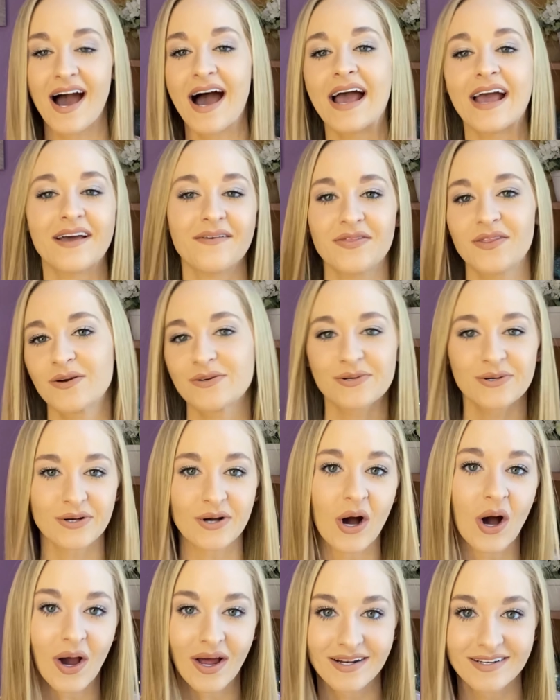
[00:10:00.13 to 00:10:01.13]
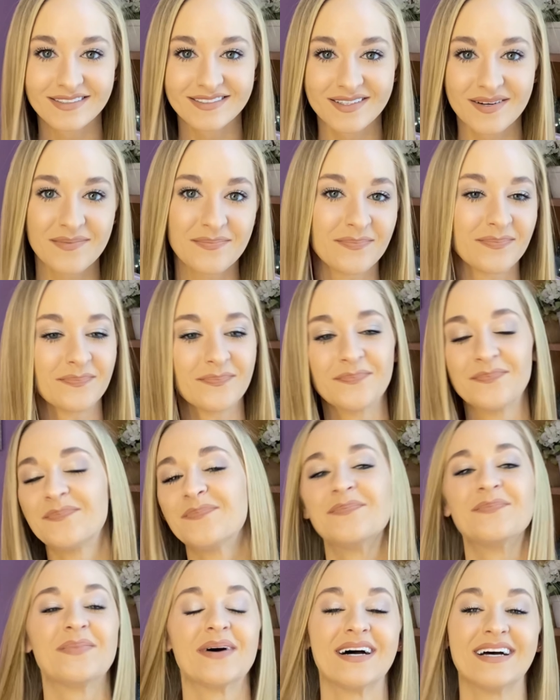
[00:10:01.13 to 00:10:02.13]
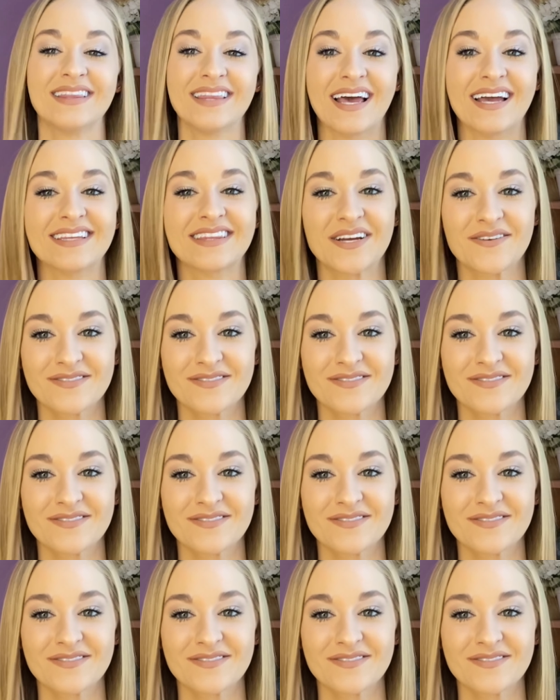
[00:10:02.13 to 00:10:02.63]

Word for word: I Those are gone, but like there